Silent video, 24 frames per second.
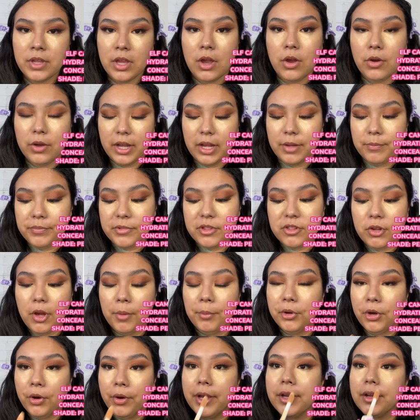Okay, so
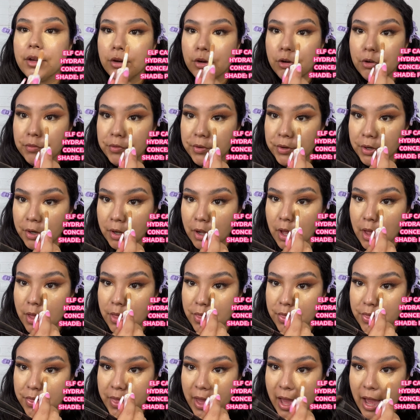I'm going over
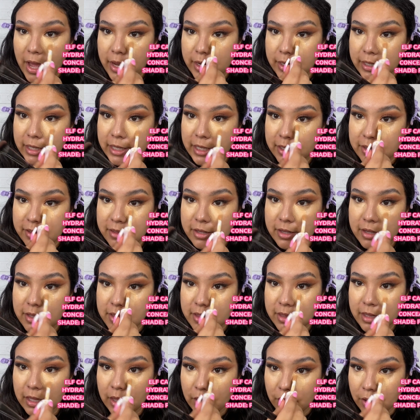that NYX
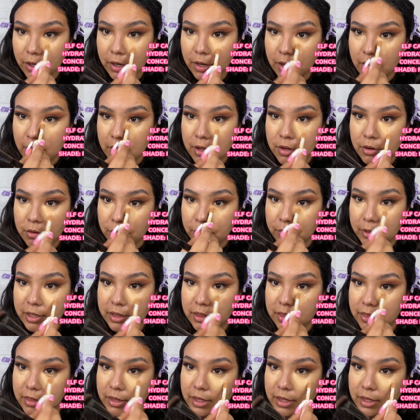concealer with the